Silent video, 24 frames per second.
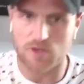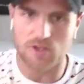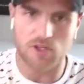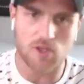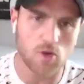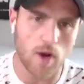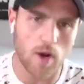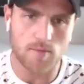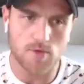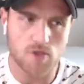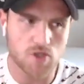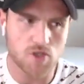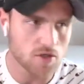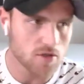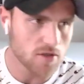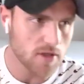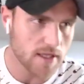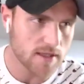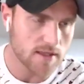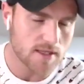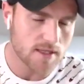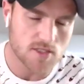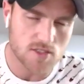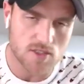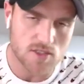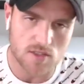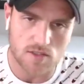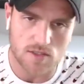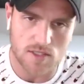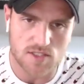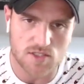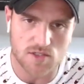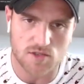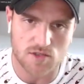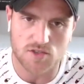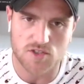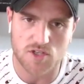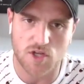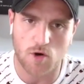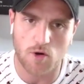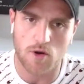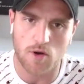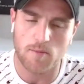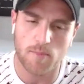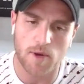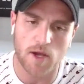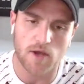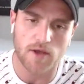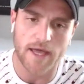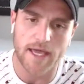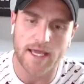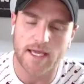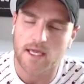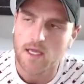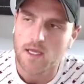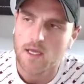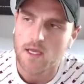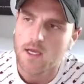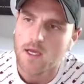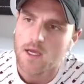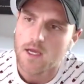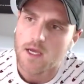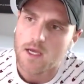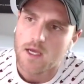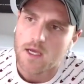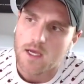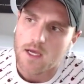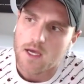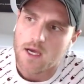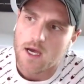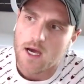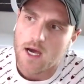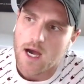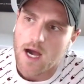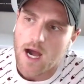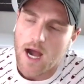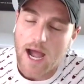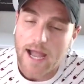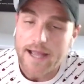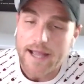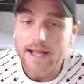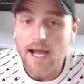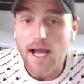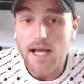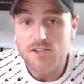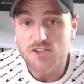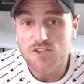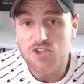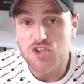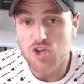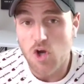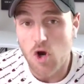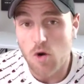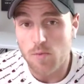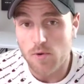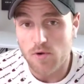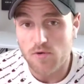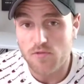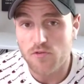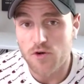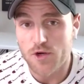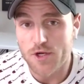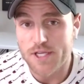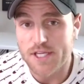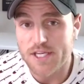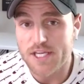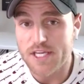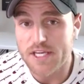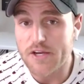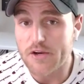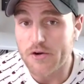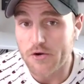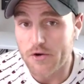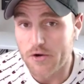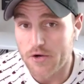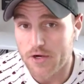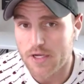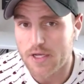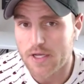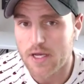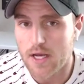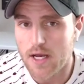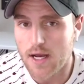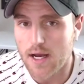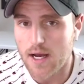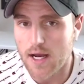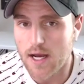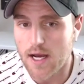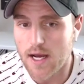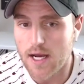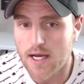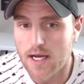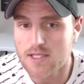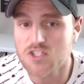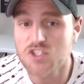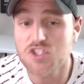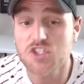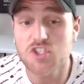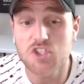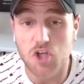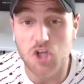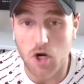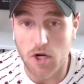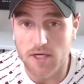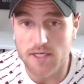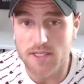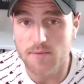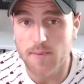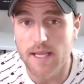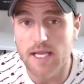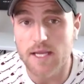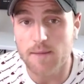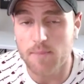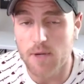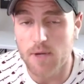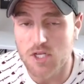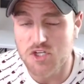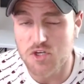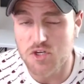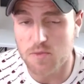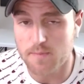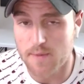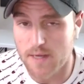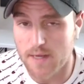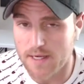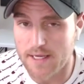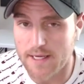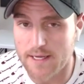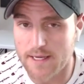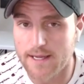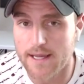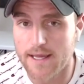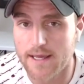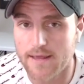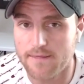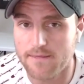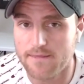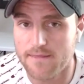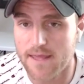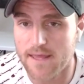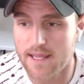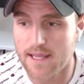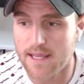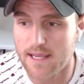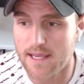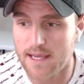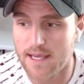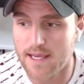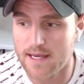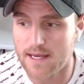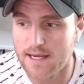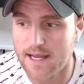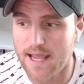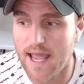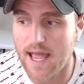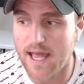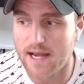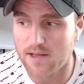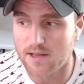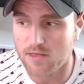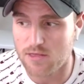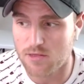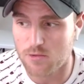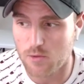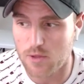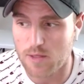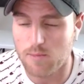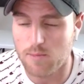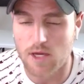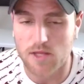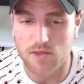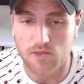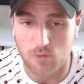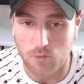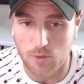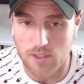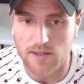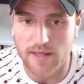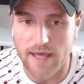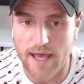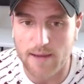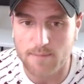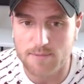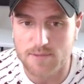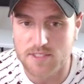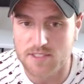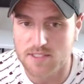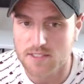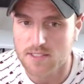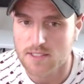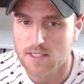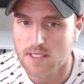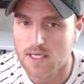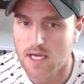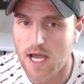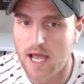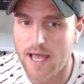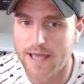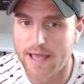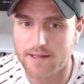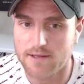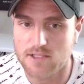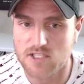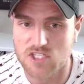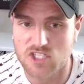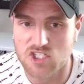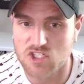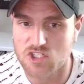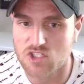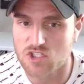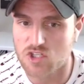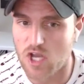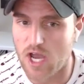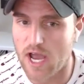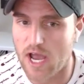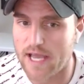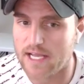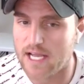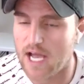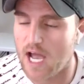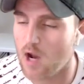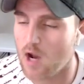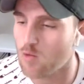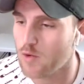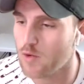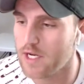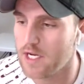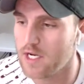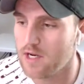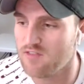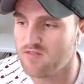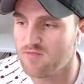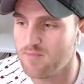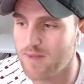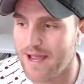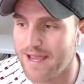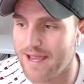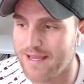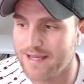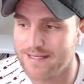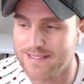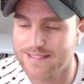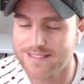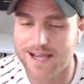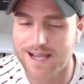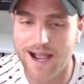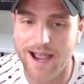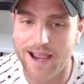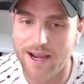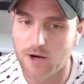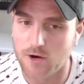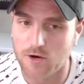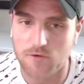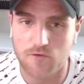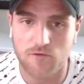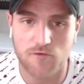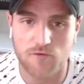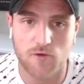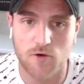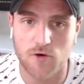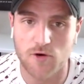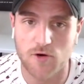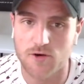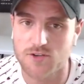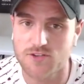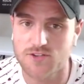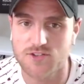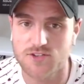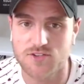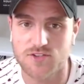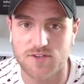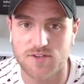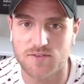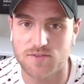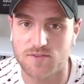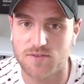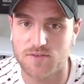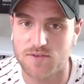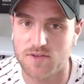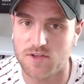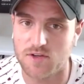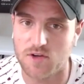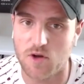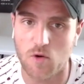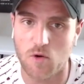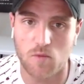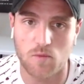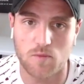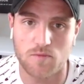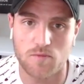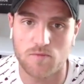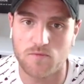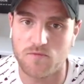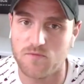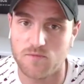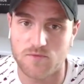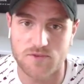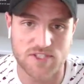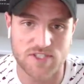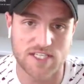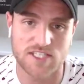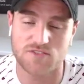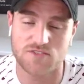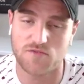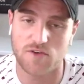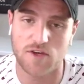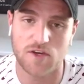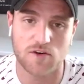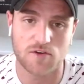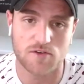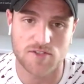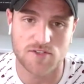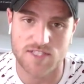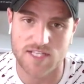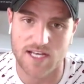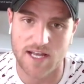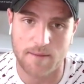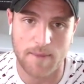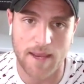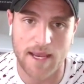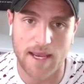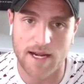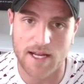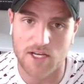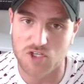you, I'm sure like this listeners know it, but like I got sober for a year, uh, started to make a bunch of money, and then had a three month relapse. I okay. I got rid of my entire first, you know, six figures that I made. I